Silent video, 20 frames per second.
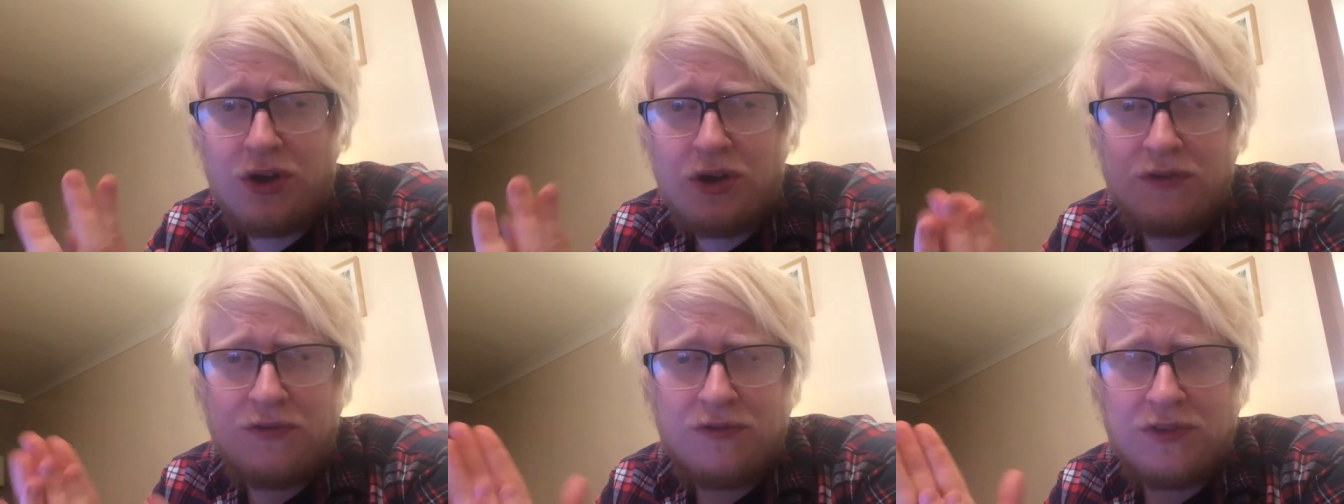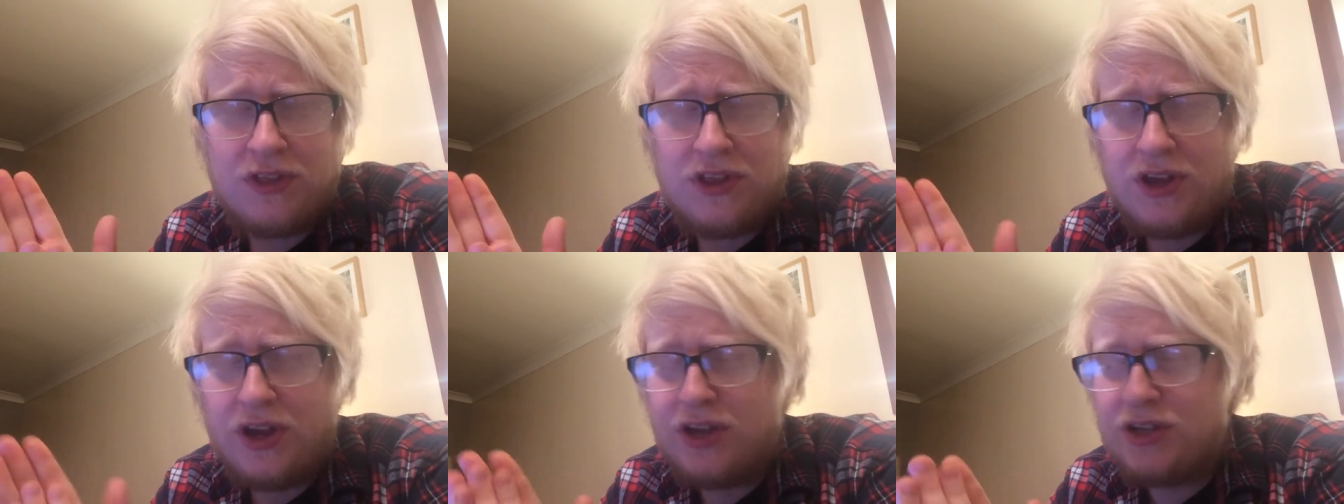of
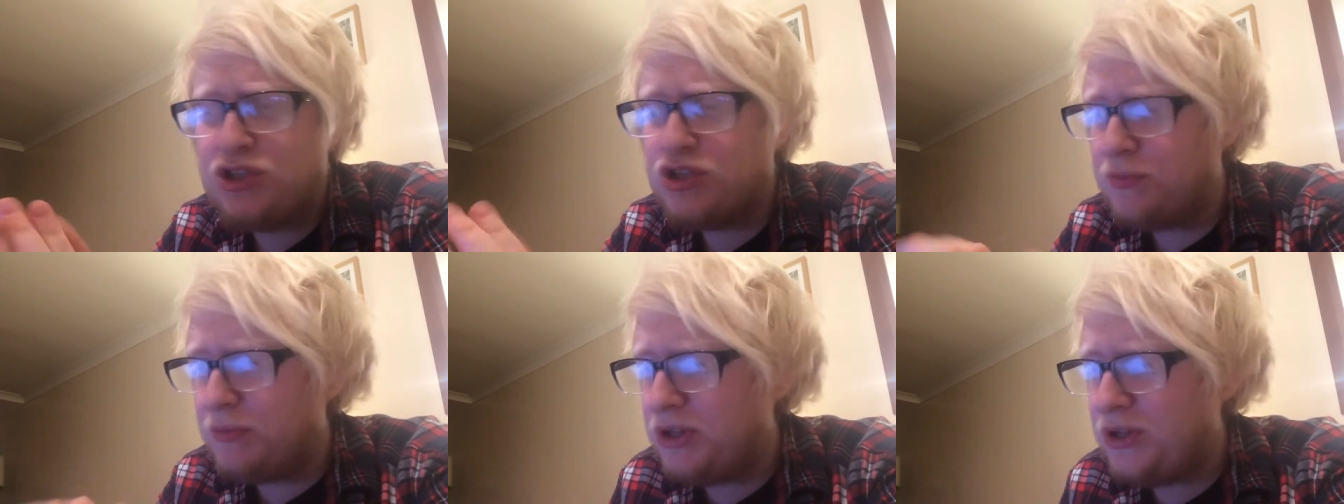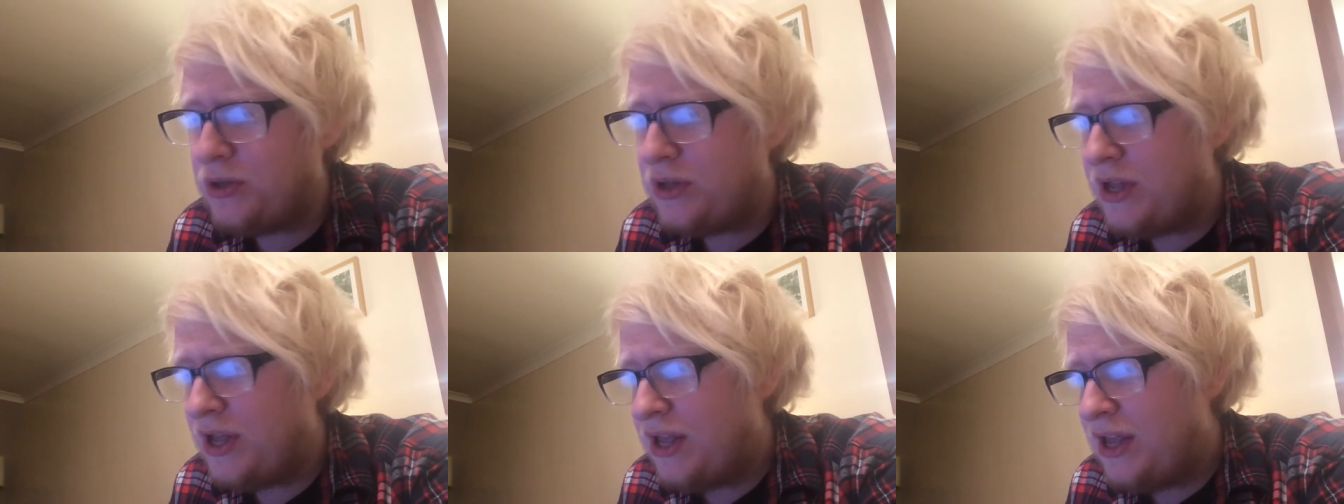the
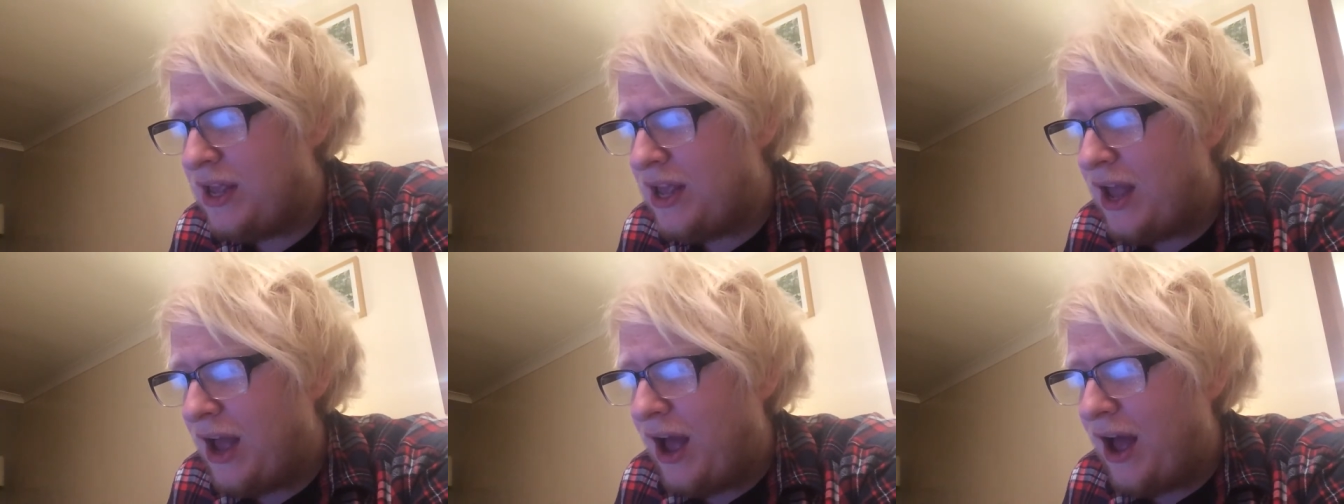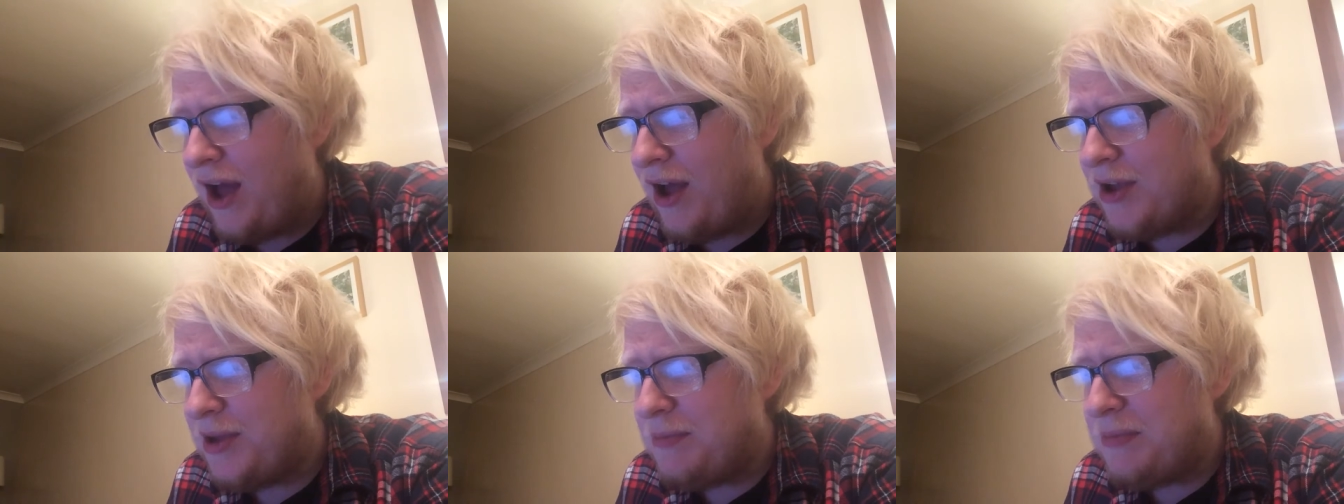double
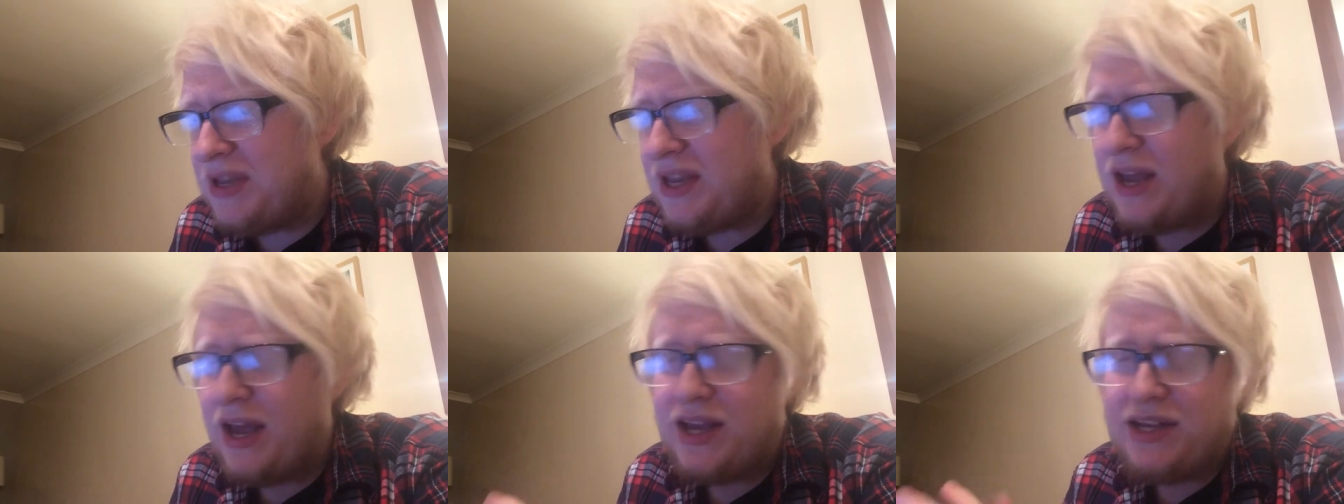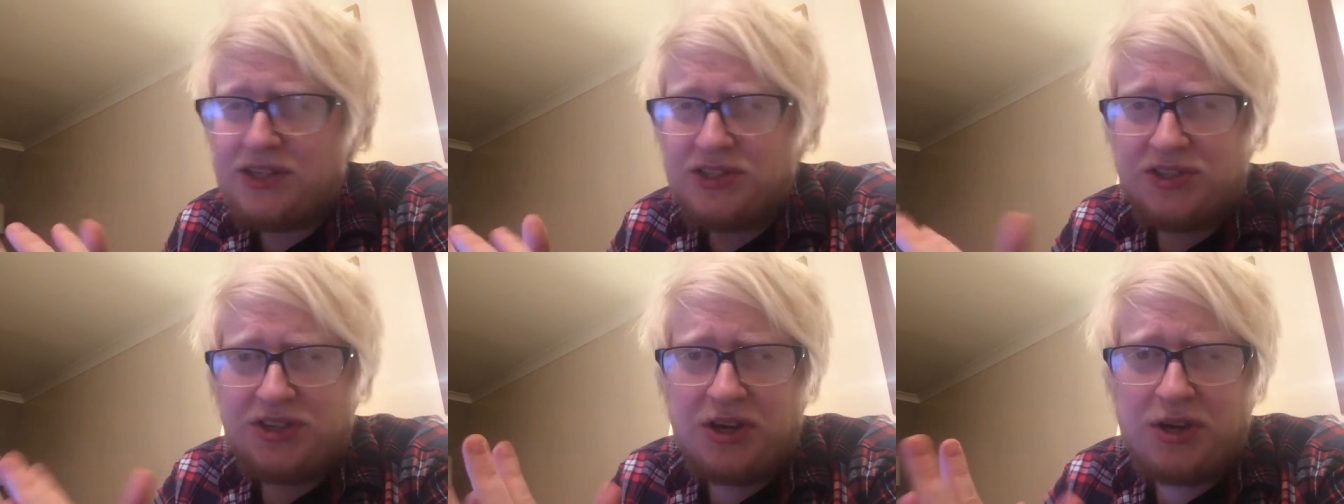
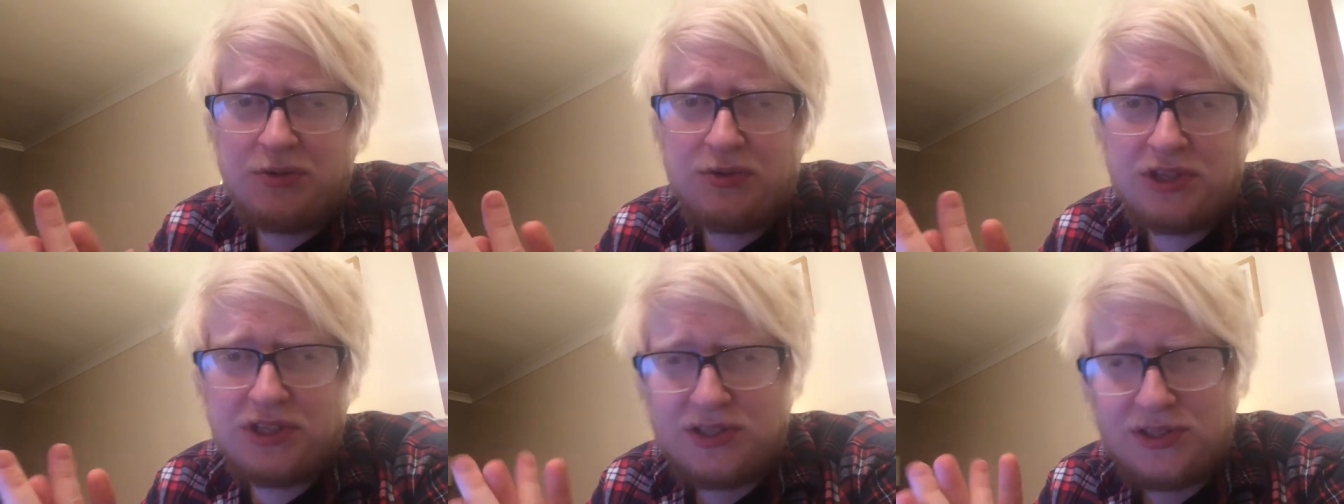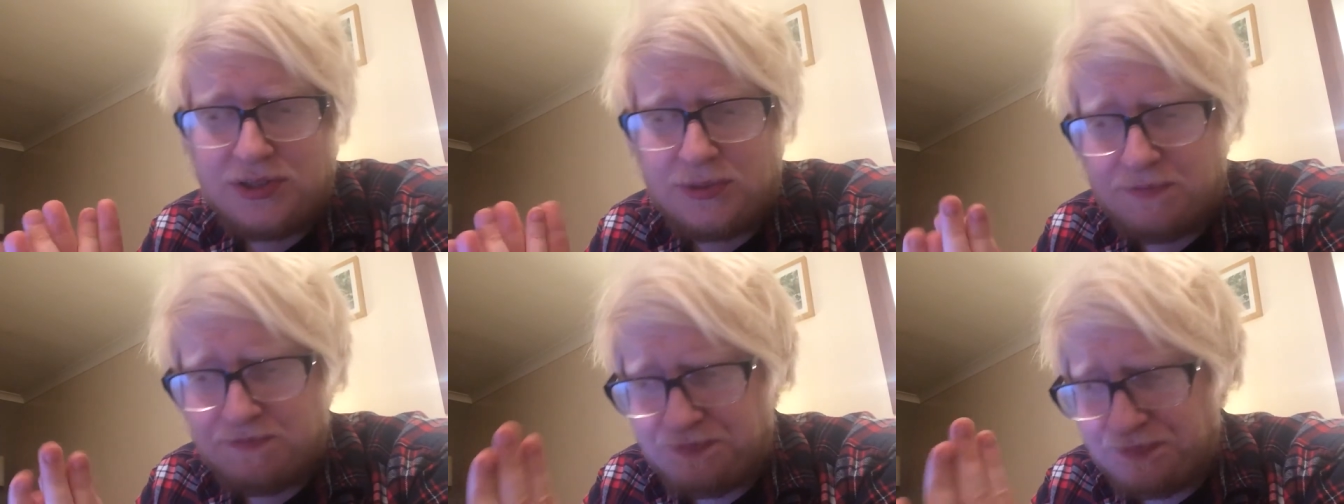IPA
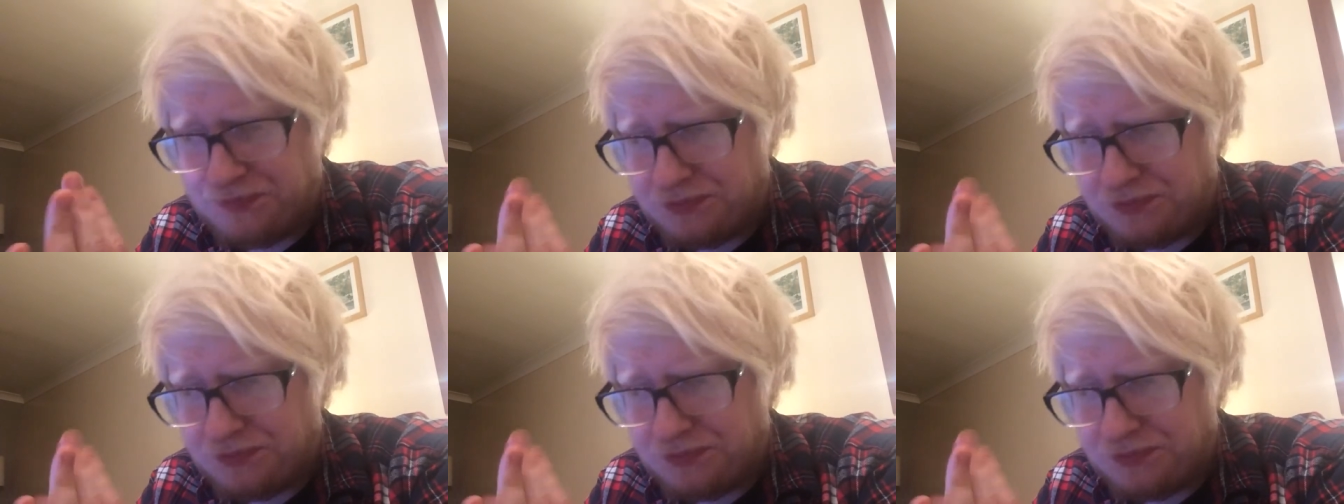series,